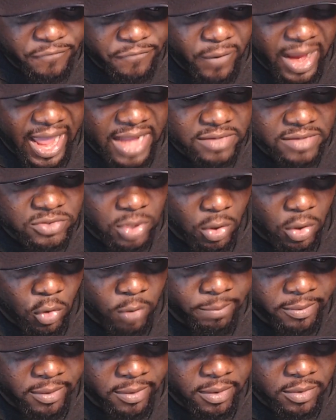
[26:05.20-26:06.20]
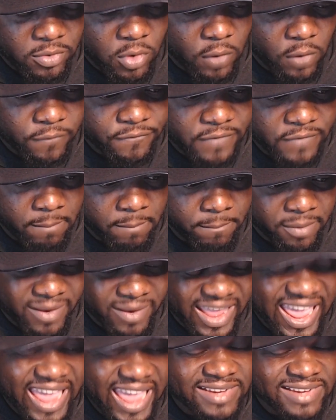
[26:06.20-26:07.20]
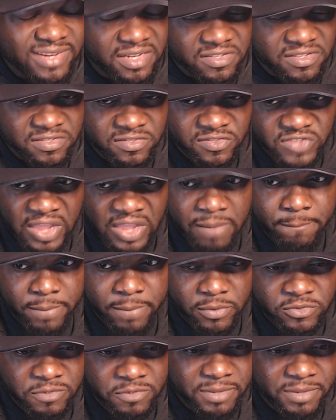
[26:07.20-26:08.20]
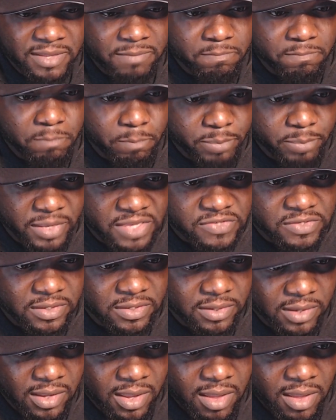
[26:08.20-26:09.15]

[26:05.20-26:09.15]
October, November, and December to be busy.